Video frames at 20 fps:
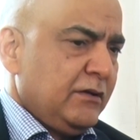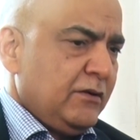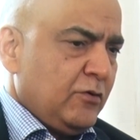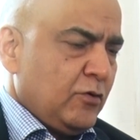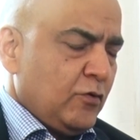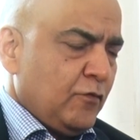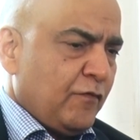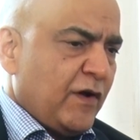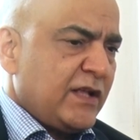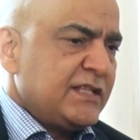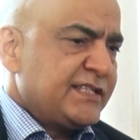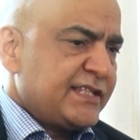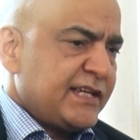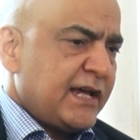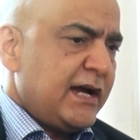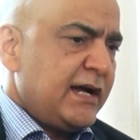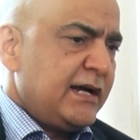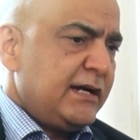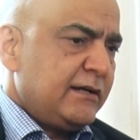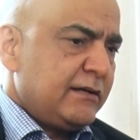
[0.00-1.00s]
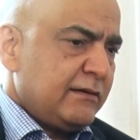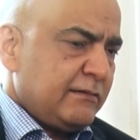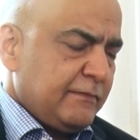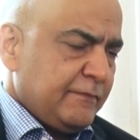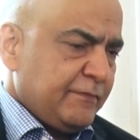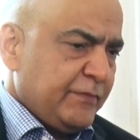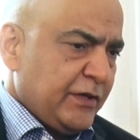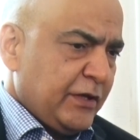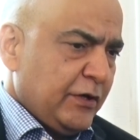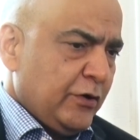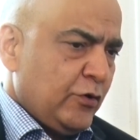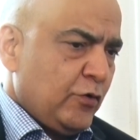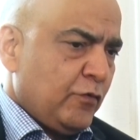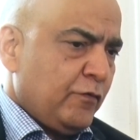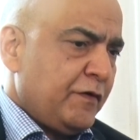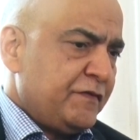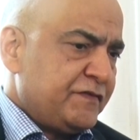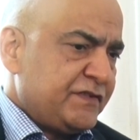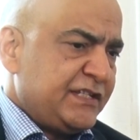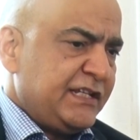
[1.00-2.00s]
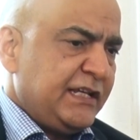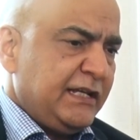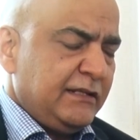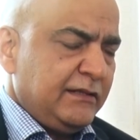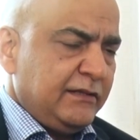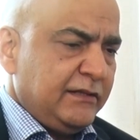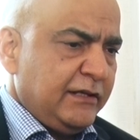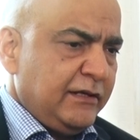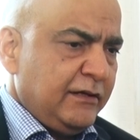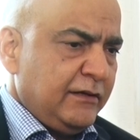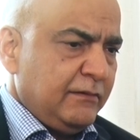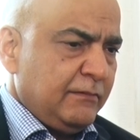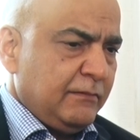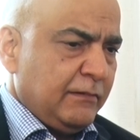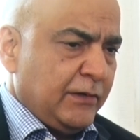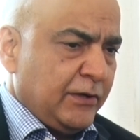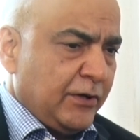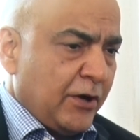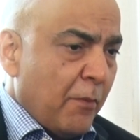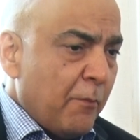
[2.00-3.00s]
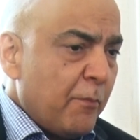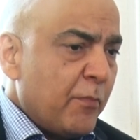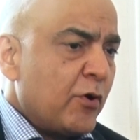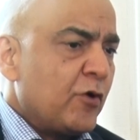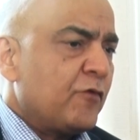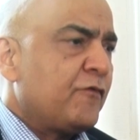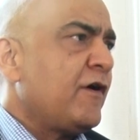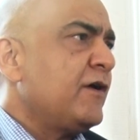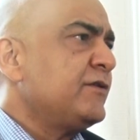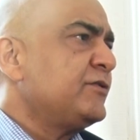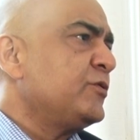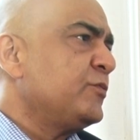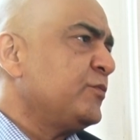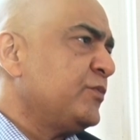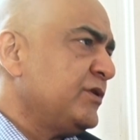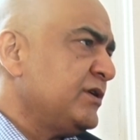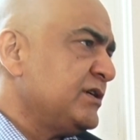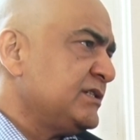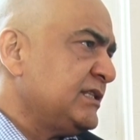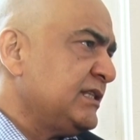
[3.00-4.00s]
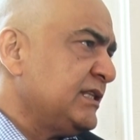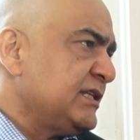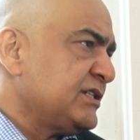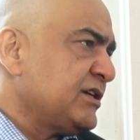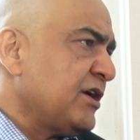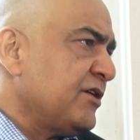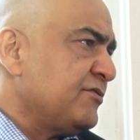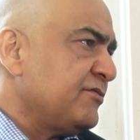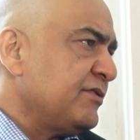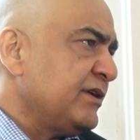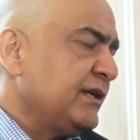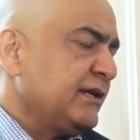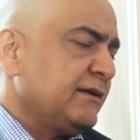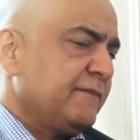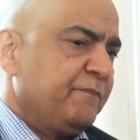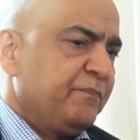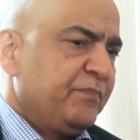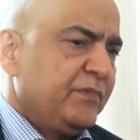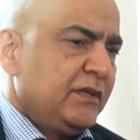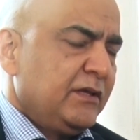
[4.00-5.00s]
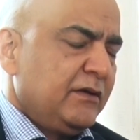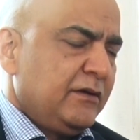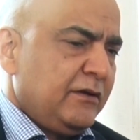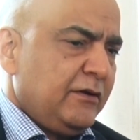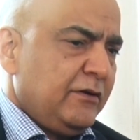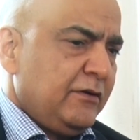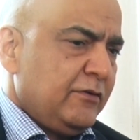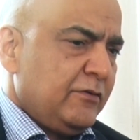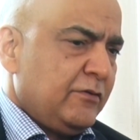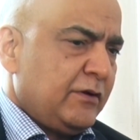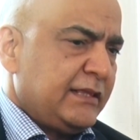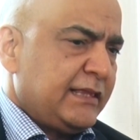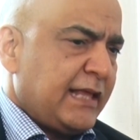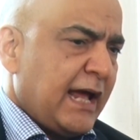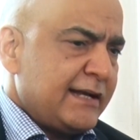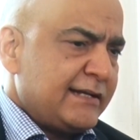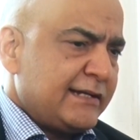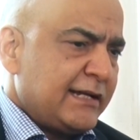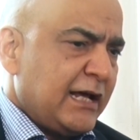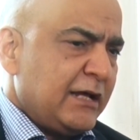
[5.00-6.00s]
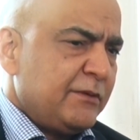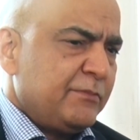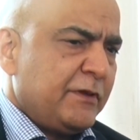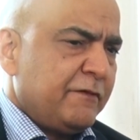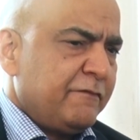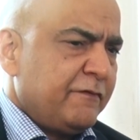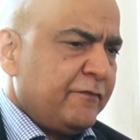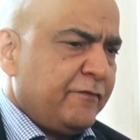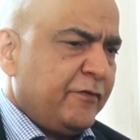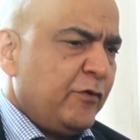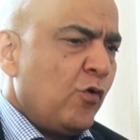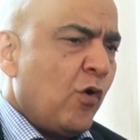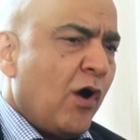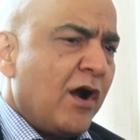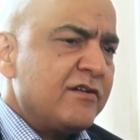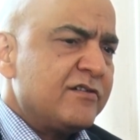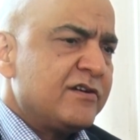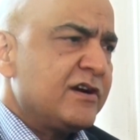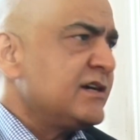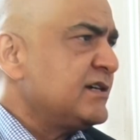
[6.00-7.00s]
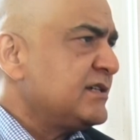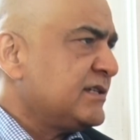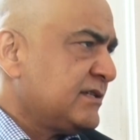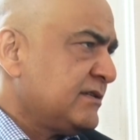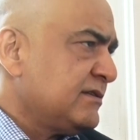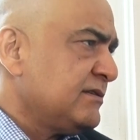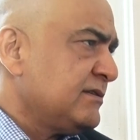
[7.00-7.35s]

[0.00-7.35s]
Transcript: On one side, we've seen the number of entrepreneurs in this country. At that time there were a few hundreds